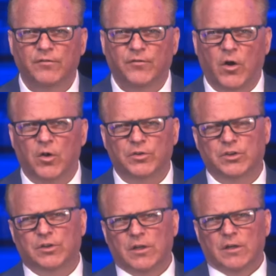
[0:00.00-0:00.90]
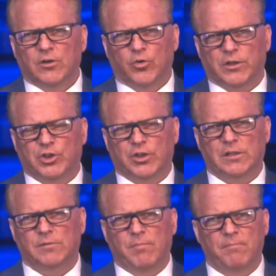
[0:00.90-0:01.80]
false
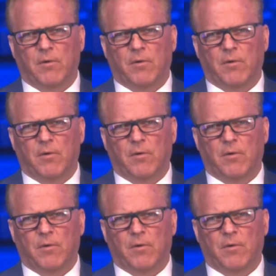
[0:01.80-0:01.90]
Christians,